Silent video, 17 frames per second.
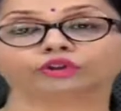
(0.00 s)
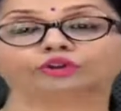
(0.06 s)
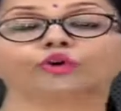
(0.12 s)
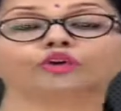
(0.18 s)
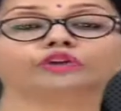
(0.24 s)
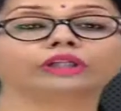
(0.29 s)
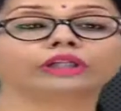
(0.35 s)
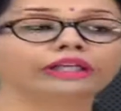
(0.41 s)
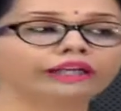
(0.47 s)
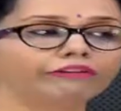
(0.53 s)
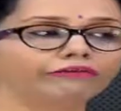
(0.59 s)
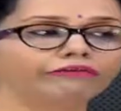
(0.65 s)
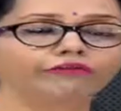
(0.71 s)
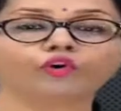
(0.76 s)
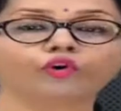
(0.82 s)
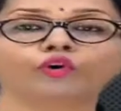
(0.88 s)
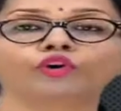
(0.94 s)
Those
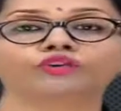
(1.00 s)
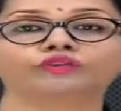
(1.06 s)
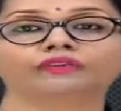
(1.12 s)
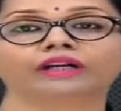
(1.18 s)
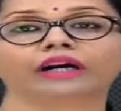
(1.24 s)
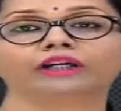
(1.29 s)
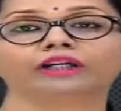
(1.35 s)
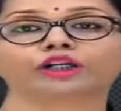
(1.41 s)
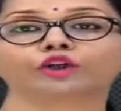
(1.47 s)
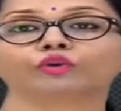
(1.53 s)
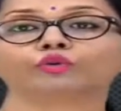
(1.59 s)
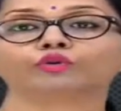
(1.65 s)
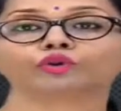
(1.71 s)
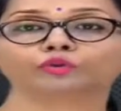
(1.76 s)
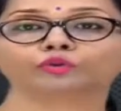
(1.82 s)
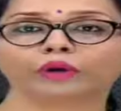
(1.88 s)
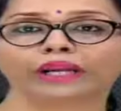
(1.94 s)
lymph nodes will
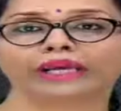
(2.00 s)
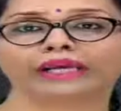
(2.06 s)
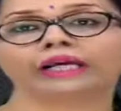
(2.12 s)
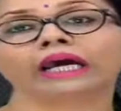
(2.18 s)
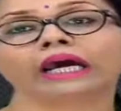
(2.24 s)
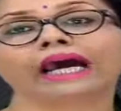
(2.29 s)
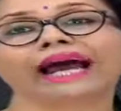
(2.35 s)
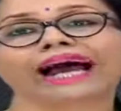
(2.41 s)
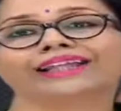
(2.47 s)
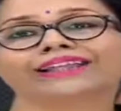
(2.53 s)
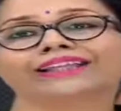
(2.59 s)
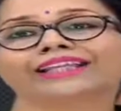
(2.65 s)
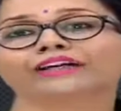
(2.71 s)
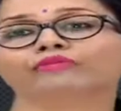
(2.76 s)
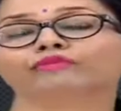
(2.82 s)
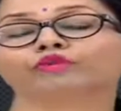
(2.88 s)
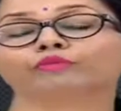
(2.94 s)
undergo swelling and
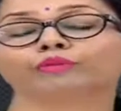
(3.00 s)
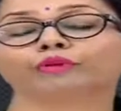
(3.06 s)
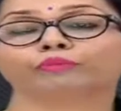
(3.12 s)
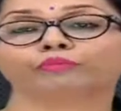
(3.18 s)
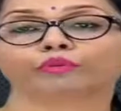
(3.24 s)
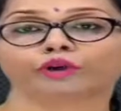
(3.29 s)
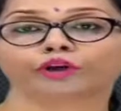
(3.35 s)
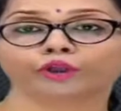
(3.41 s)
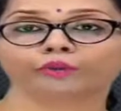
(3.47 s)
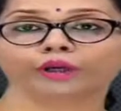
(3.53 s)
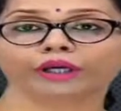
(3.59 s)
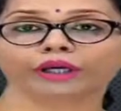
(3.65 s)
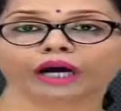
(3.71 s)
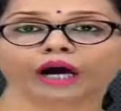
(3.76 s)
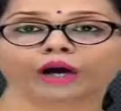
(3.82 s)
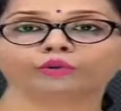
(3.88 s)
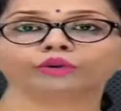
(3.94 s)
they would be
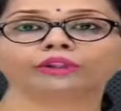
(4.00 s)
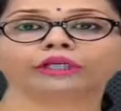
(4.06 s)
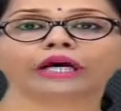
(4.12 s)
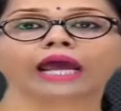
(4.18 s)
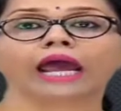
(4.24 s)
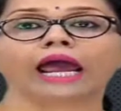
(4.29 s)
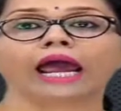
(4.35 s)
protruding out,